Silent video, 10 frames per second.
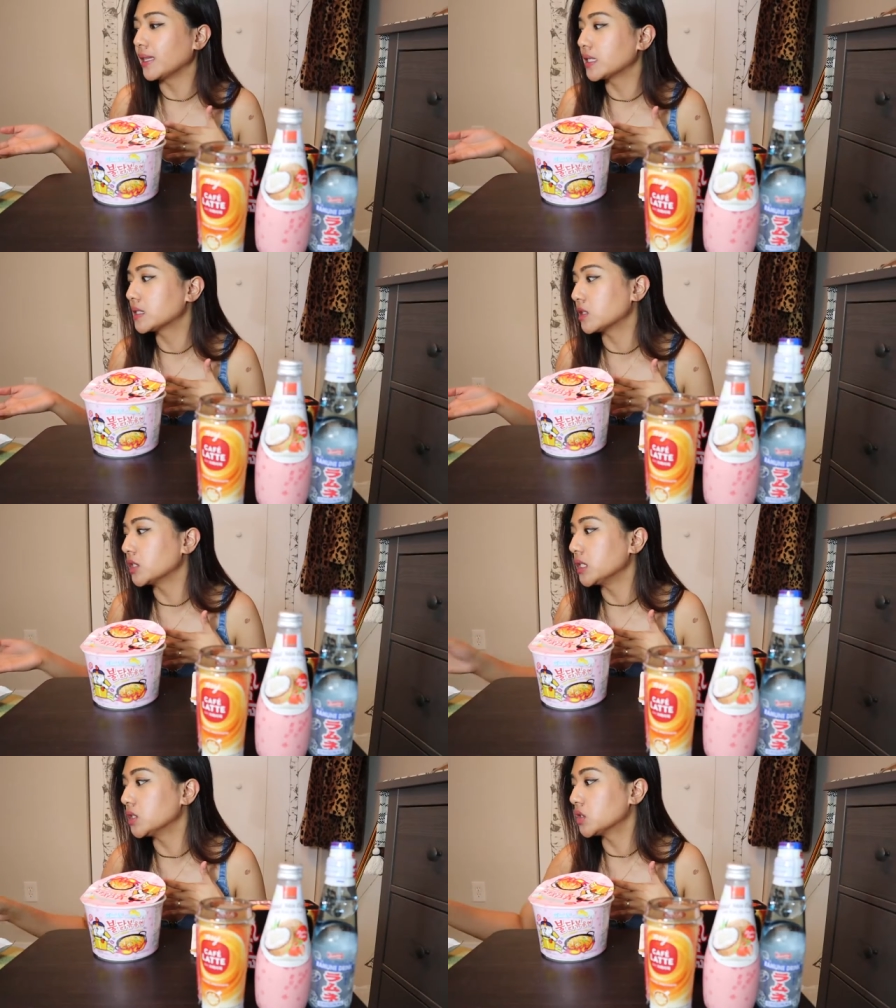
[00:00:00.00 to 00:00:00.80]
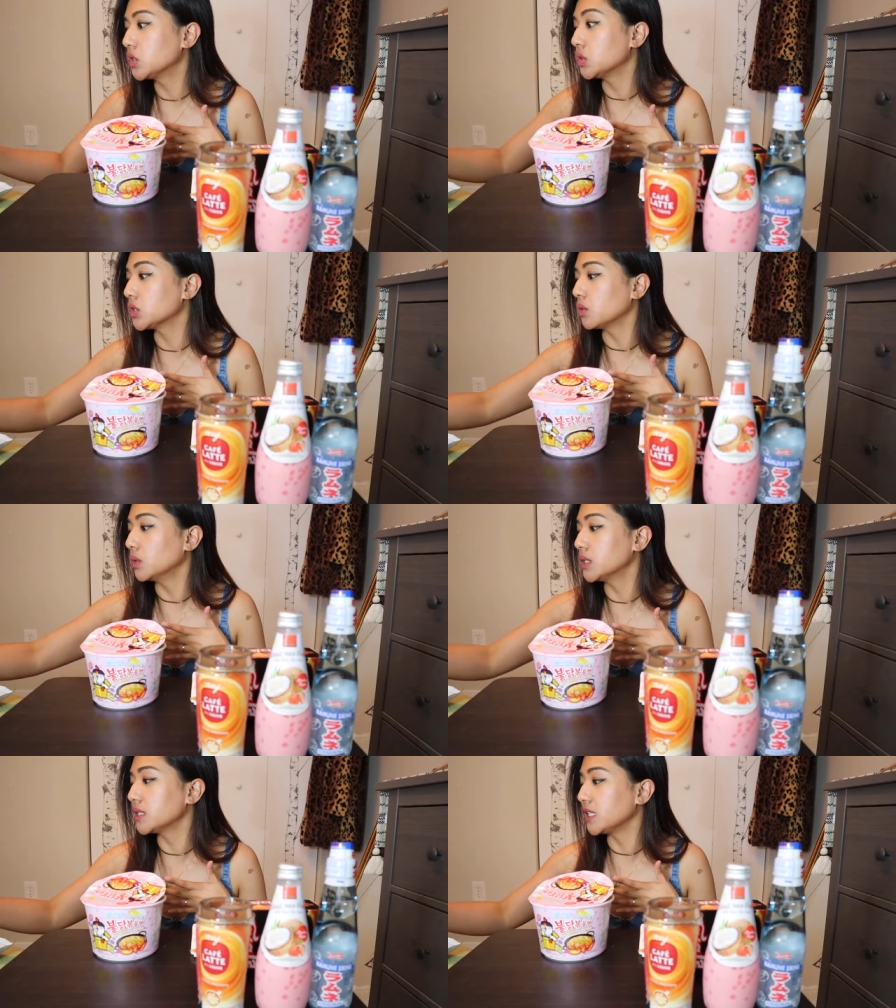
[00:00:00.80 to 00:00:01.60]
I like sardines too, so
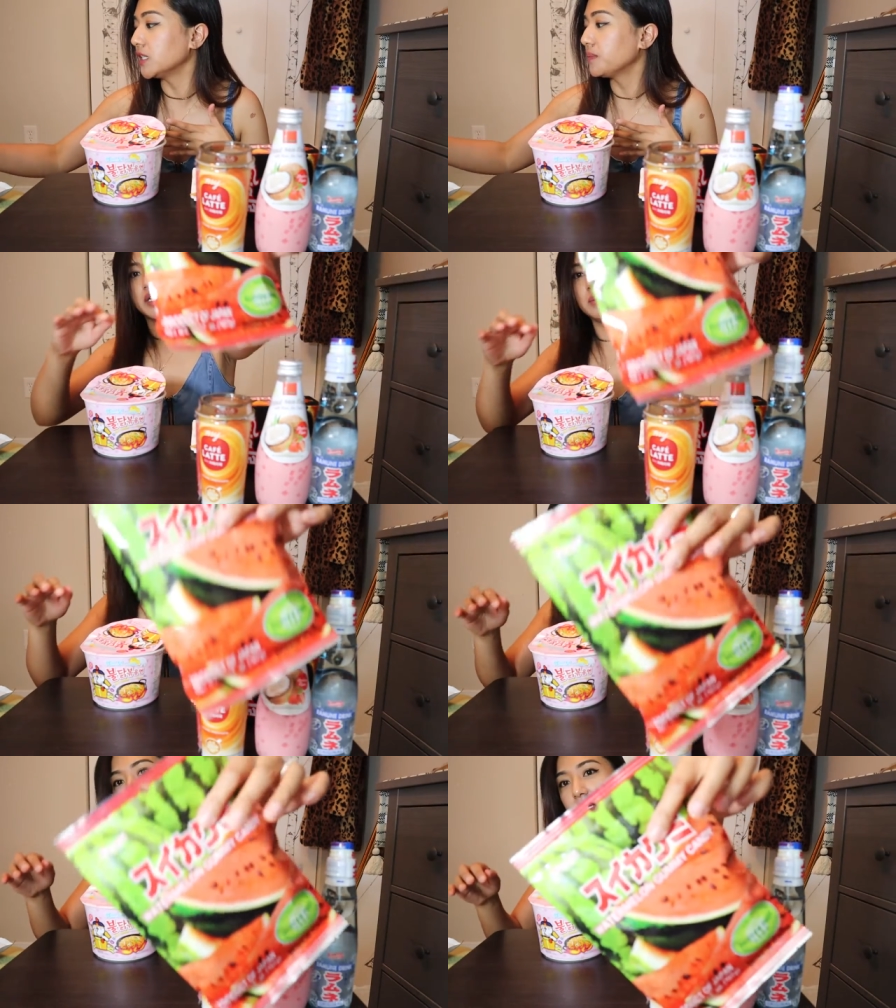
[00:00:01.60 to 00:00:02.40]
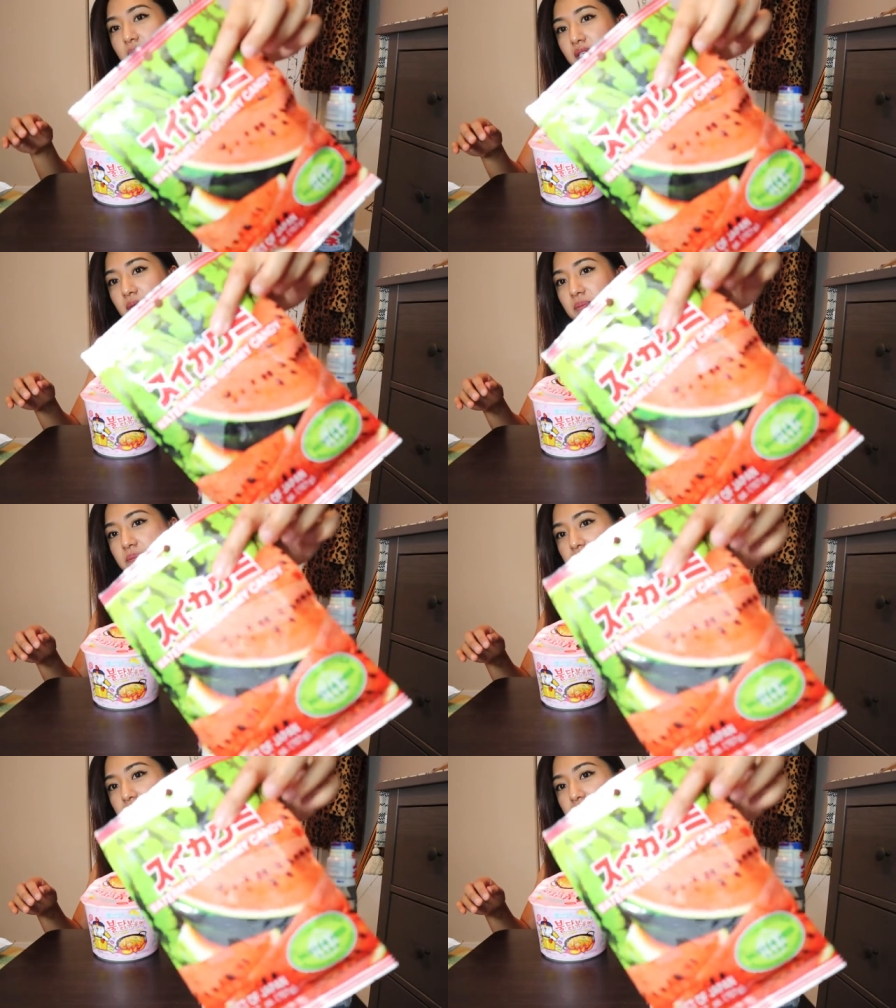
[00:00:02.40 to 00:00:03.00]
we'll see. Watermelon gummy.